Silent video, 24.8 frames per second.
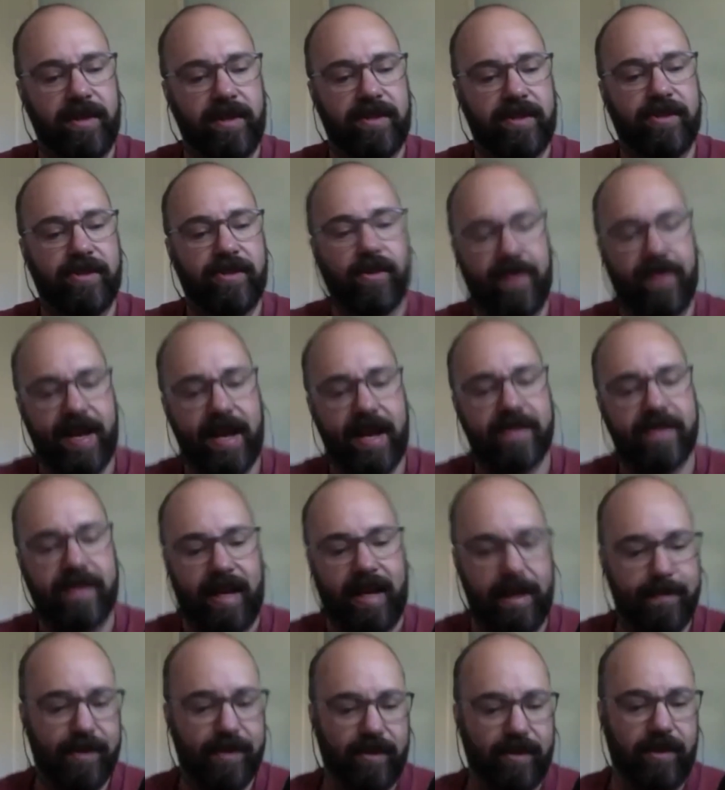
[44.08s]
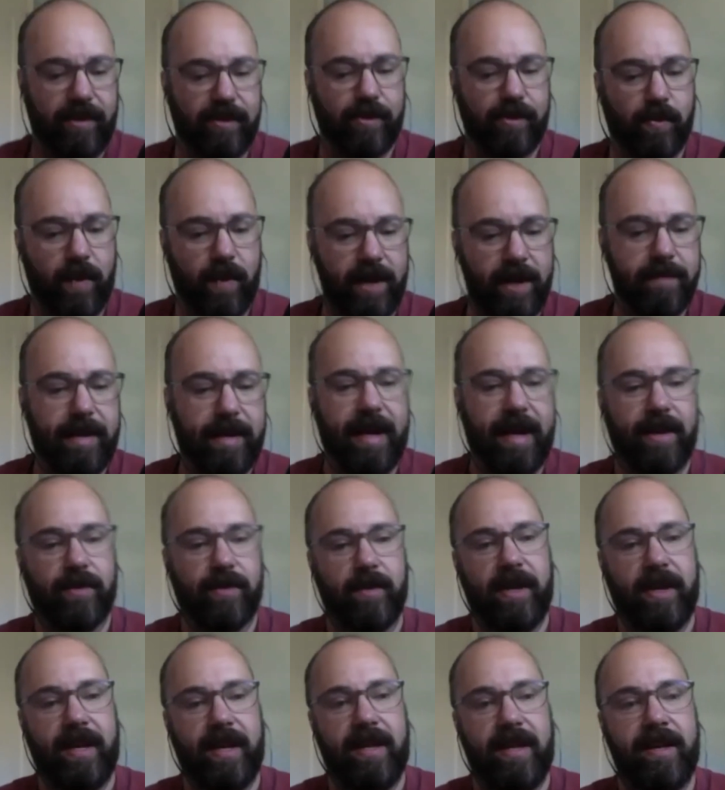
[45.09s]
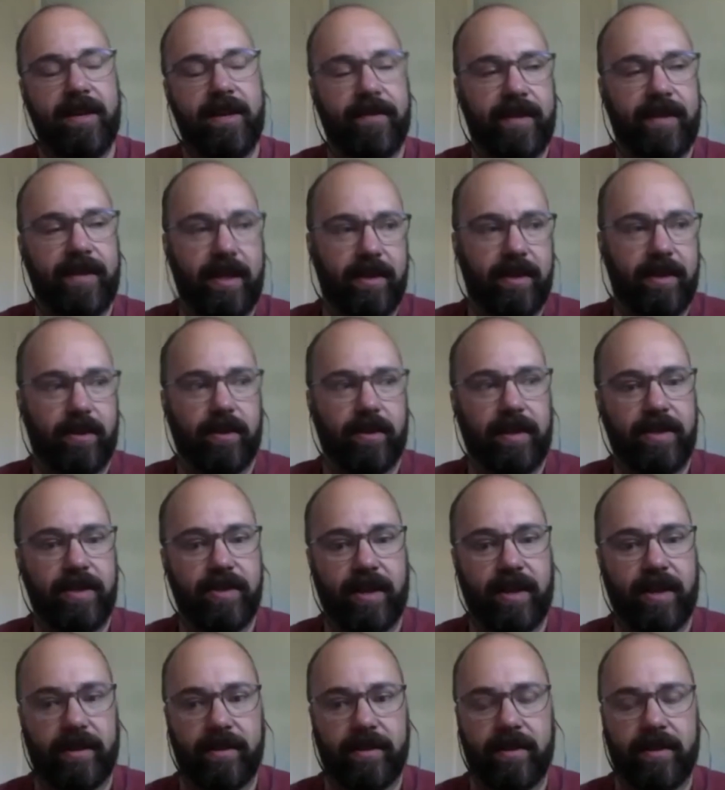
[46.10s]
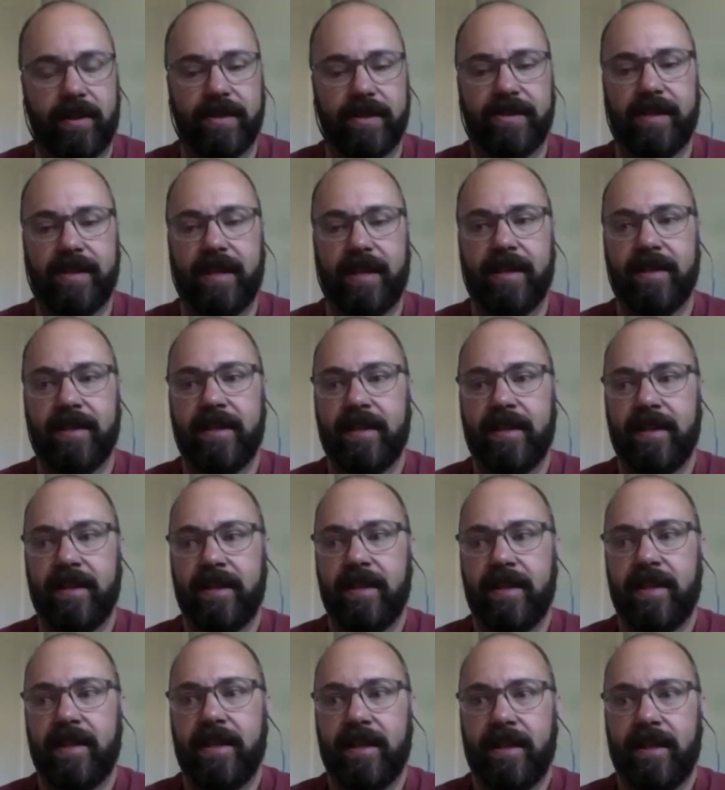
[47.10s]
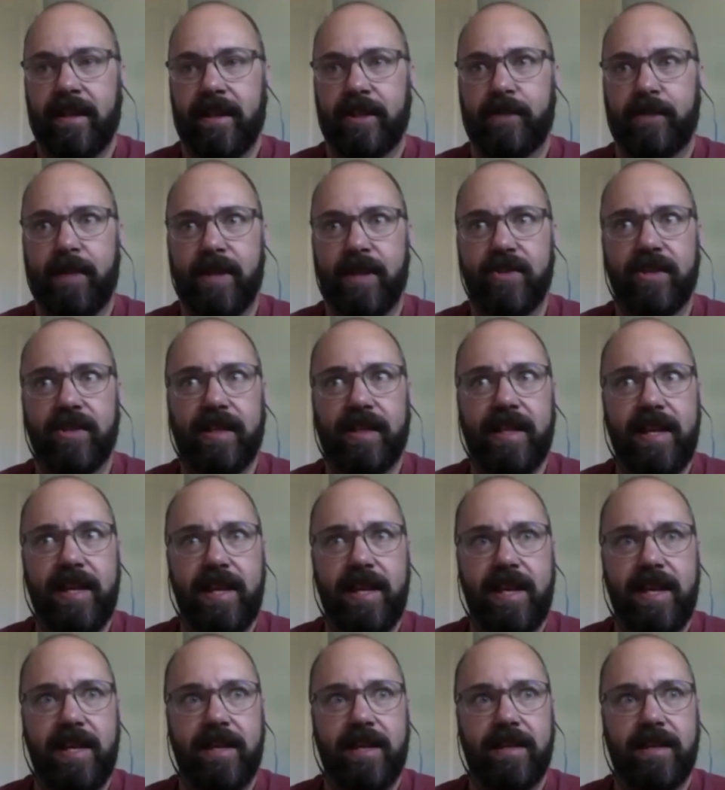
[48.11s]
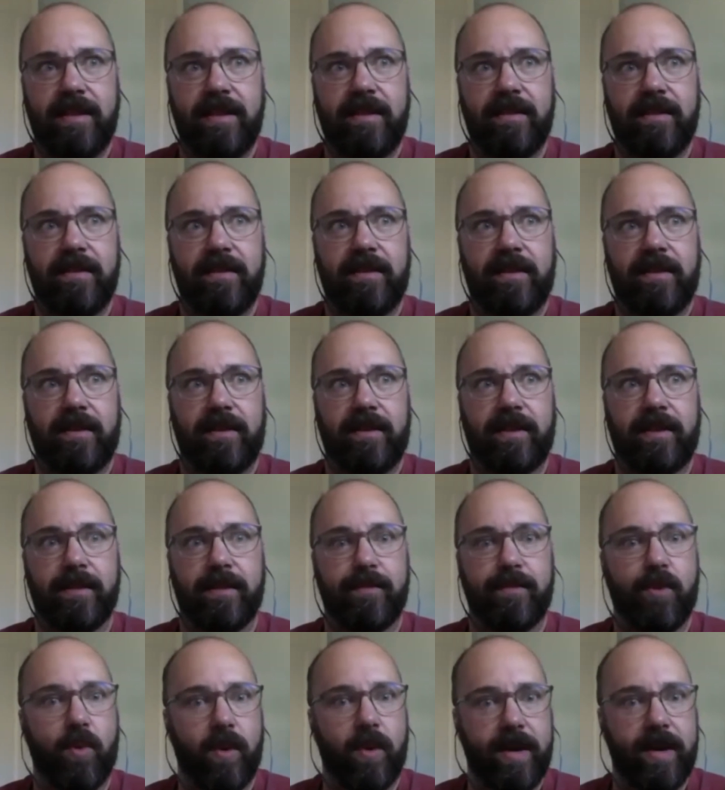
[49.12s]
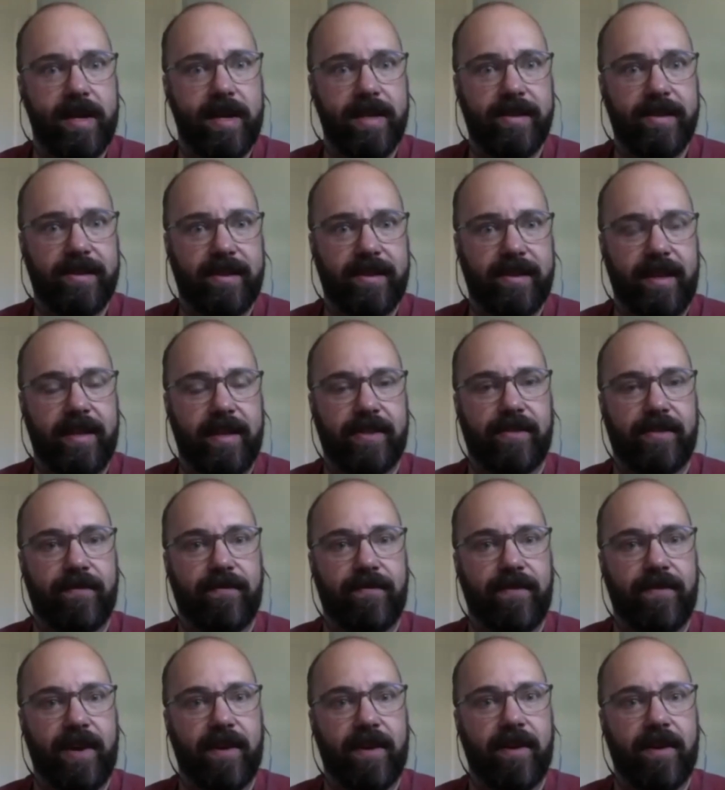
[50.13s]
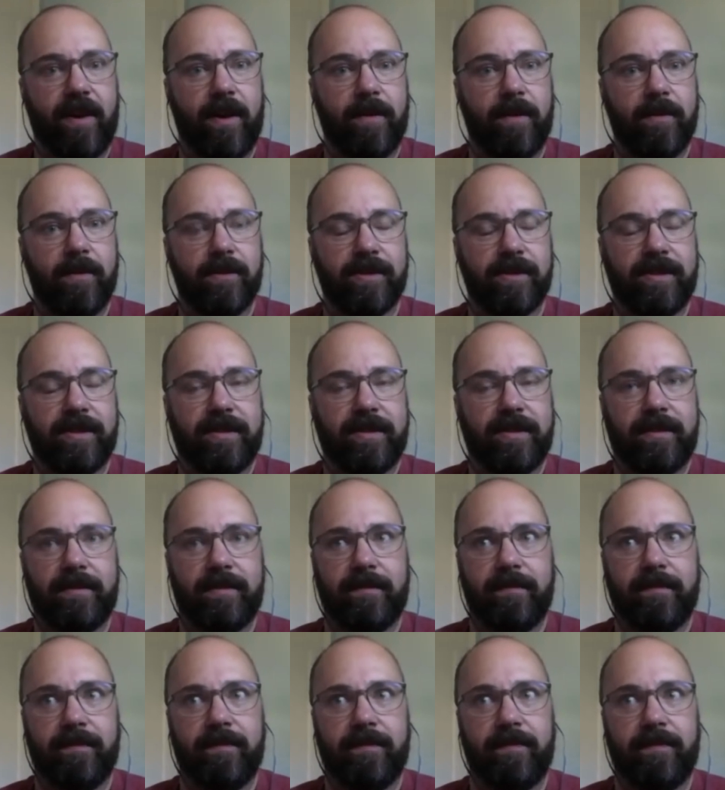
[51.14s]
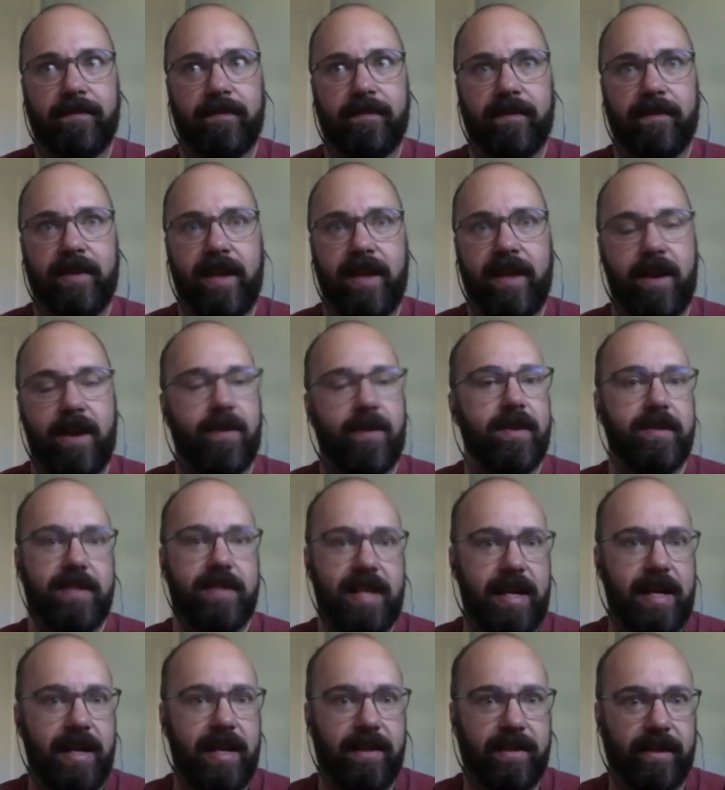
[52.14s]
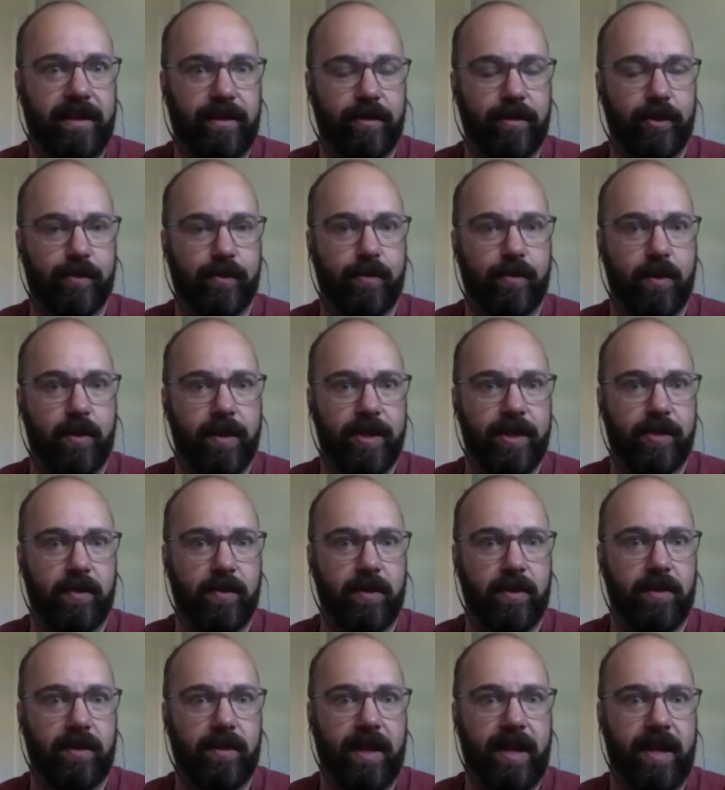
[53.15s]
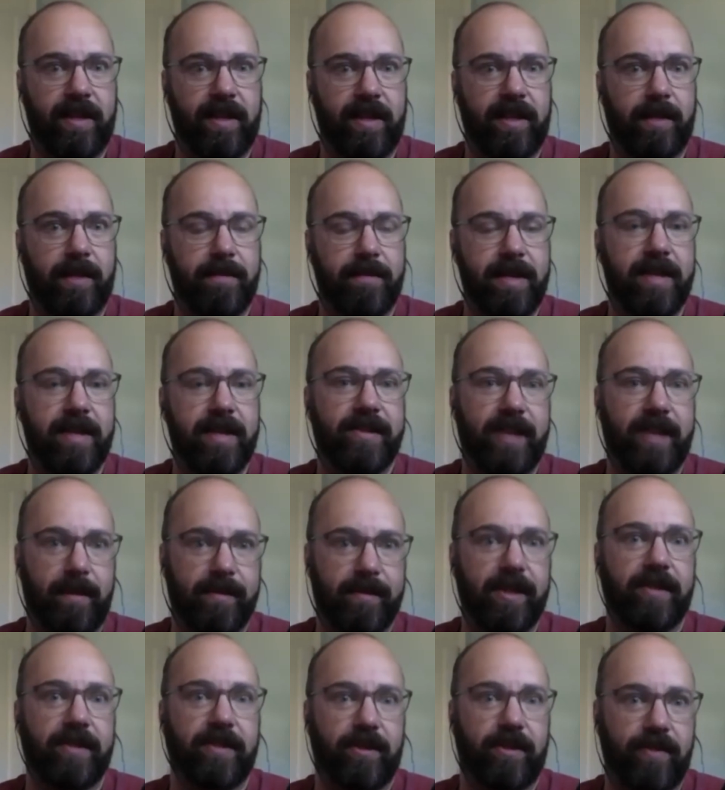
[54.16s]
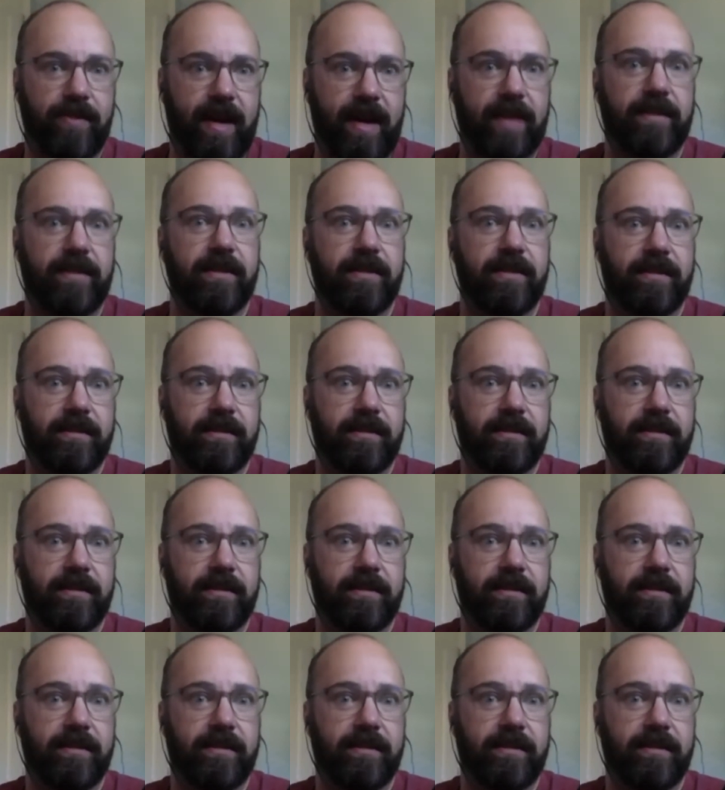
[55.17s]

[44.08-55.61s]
that type. So there's one pathway of that early childhood onset, especially in the boys. It's very almost guaranteed that those boys will end up being same sex attracted.